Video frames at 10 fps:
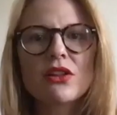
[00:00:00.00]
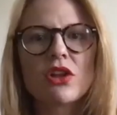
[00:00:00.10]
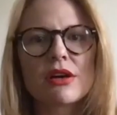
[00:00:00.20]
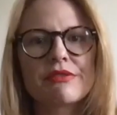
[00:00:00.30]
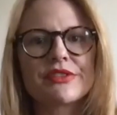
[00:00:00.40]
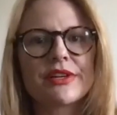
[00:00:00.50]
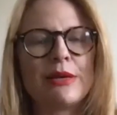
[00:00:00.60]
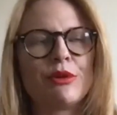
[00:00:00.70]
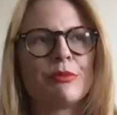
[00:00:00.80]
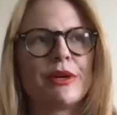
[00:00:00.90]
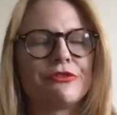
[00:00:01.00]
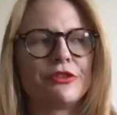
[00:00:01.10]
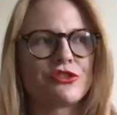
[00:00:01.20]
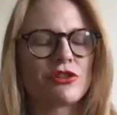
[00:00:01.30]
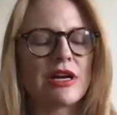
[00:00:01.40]
a lot of time with my
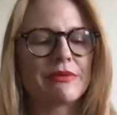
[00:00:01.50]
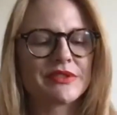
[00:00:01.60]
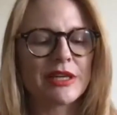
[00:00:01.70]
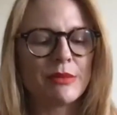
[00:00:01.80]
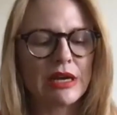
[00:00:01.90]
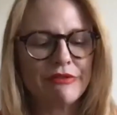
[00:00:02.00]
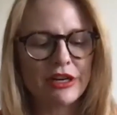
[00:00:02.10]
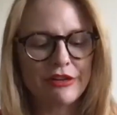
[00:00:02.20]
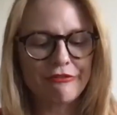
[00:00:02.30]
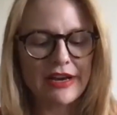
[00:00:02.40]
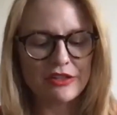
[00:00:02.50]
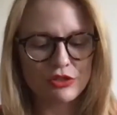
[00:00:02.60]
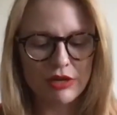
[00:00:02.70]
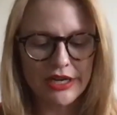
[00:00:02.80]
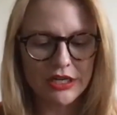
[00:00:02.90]
first drafts. I'm not a very
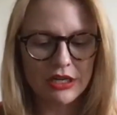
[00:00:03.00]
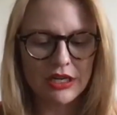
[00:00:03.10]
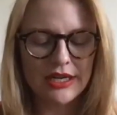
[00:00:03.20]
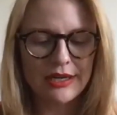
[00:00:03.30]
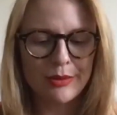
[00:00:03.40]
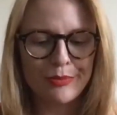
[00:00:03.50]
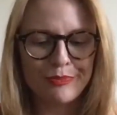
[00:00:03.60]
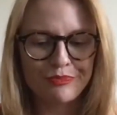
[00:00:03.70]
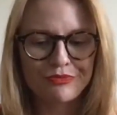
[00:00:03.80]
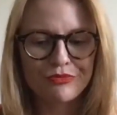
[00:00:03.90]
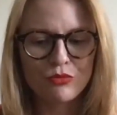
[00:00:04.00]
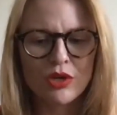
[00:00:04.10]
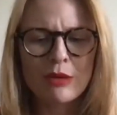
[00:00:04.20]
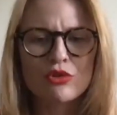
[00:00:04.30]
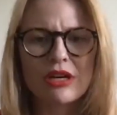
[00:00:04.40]
fast writer.
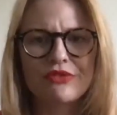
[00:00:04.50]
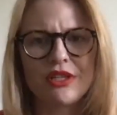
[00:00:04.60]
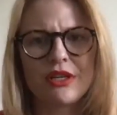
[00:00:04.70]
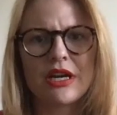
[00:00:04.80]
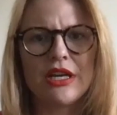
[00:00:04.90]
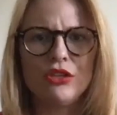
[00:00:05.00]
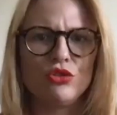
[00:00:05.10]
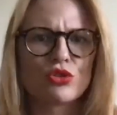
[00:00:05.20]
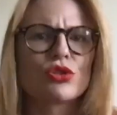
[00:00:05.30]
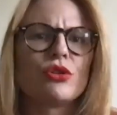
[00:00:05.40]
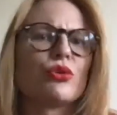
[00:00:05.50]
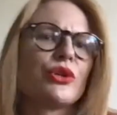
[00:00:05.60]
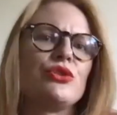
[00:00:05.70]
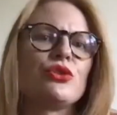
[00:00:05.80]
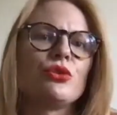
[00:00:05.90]
When I'm drafting, I usually
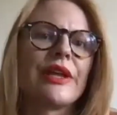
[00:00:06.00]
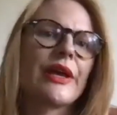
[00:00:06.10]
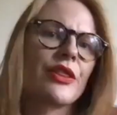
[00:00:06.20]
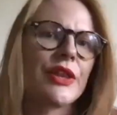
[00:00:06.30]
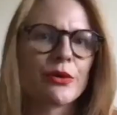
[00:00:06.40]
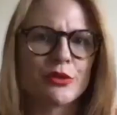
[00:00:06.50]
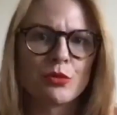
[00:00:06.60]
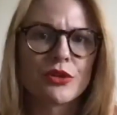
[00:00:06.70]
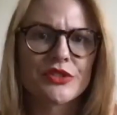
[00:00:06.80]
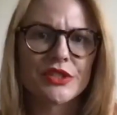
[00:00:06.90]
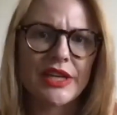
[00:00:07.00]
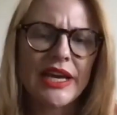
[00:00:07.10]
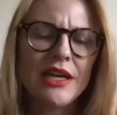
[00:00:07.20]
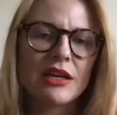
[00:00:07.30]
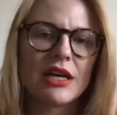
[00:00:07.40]
only do like 1,000 words a
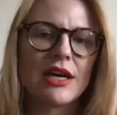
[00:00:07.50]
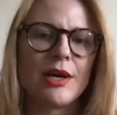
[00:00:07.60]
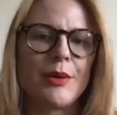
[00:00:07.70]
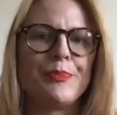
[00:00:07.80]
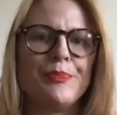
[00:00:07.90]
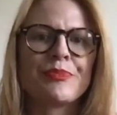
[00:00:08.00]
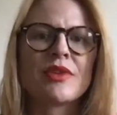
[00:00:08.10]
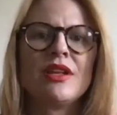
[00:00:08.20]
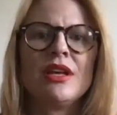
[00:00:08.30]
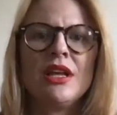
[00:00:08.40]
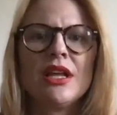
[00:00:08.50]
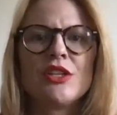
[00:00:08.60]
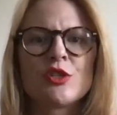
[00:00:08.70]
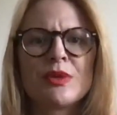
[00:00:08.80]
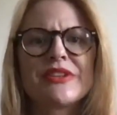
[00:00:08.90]
day,
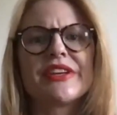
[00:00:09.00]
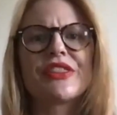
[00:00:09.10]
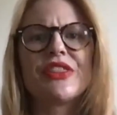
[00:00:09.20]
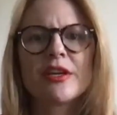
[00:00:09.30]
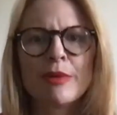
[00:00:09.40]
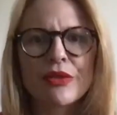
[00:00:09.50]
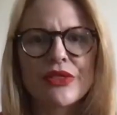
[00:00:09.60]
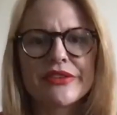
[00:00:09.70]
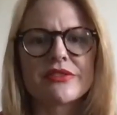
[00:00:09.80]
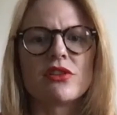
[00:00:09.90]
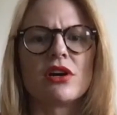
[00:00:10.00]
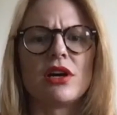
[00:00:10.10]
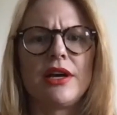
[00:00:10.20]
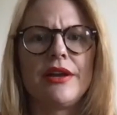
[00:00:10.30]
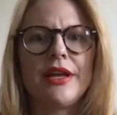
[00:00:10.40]
just because I think about things a
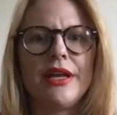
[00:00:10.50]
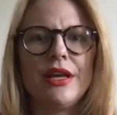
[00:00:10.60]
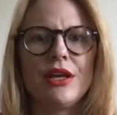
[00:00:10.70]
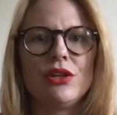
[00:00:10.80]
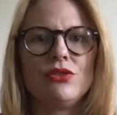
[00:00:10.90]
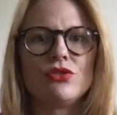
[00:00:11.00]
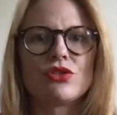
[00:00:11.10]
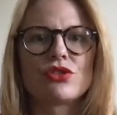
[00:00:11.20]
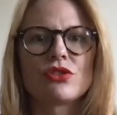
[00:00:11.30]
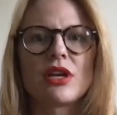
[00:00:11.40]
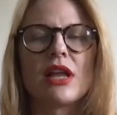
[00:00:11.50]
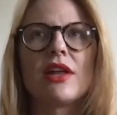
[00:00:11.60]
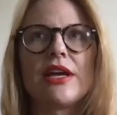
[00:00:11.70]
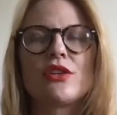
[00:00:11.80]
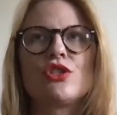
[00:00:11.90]
lot and I
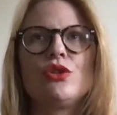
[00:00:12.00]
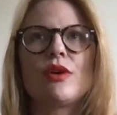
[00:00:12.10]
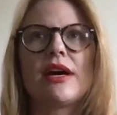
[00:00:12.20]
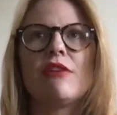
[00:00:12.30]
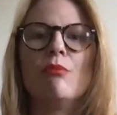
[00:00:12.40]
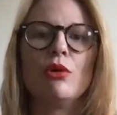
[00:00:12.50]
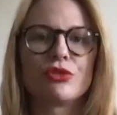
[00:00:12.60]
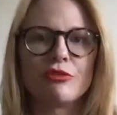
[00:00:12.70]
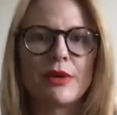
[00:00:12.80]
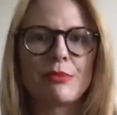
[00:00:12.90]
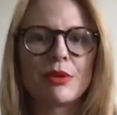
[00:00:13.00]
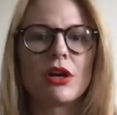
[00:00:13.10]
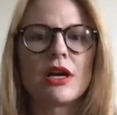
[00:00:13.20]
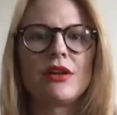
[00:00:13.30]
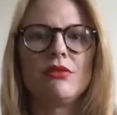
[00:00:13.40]
like to have most of my
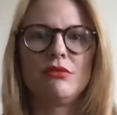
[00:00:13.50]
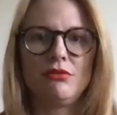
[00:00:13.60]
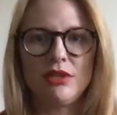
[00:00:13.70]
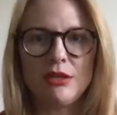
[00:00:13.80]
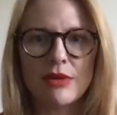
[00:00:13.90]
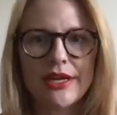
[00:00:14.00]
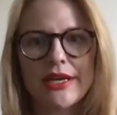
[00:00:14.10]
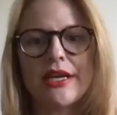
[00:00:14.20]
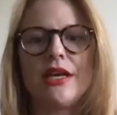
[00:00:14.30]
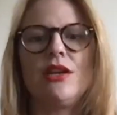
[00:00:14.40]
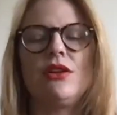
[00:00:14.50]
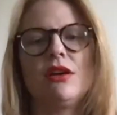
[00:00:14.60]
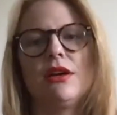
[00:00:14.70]
plot in my head